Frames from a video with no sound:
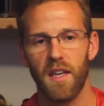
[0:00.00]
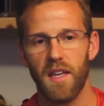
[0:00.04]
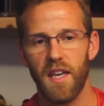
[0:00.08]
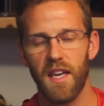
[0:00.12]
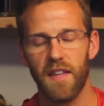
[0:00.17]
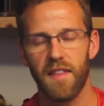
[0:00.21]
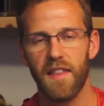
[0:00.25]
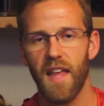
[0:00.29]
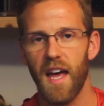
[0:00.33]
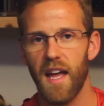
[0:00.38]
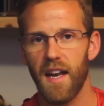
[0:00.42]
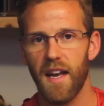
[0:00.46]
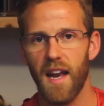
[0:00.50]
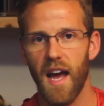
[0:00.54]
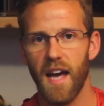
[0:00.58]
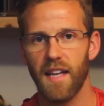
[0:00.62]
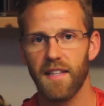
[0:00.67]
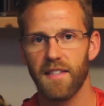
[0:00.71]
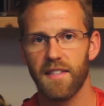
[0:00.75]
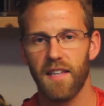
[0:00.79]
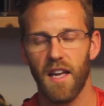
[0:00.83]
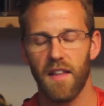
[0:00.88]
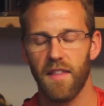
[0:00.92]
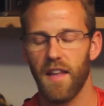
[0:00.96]
Get that
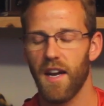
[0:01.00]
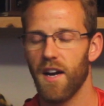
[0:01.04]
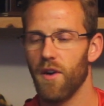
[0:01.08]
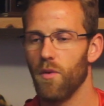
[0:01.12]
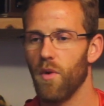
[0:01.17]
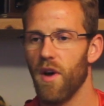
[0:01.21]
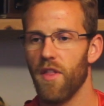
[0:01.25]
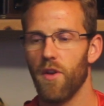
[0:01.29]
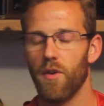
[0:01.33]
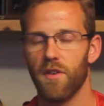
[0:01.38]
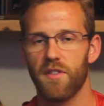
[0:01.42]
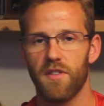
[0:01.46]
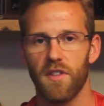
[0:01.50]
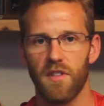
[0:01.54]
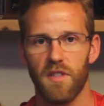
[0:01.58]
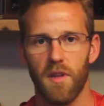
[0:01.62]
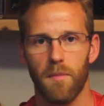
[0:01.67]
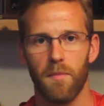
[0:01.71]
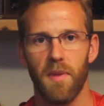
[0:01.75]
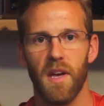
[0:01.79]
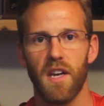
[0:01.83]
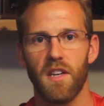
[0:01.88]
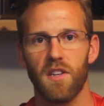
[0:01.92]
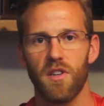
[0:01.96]
nightstand there, whether it's just
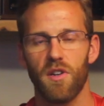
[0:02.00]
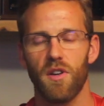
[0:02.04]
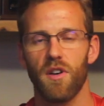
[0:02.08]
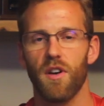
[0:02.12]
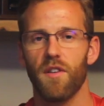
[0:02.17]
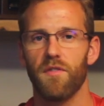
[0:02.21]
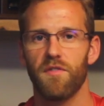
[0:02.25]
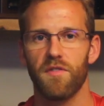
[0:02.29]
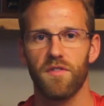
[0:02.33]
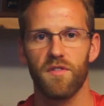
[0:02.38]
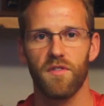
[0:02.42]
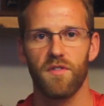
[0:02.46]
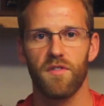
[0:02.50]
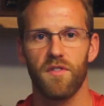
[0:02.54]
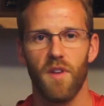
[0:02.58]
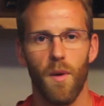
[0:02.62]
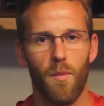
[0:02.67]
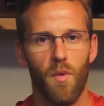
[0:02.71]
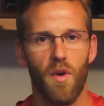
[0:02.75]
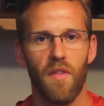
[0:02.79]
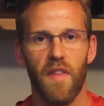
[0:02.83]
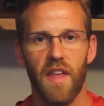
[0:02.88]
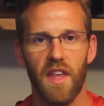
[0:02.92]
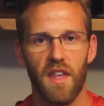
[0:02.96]
a picture of
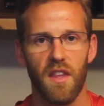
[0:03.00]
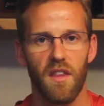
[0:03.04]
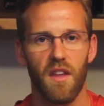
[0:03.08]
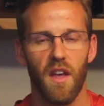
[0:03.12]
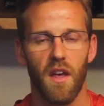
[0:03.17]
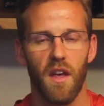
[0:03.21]
someone that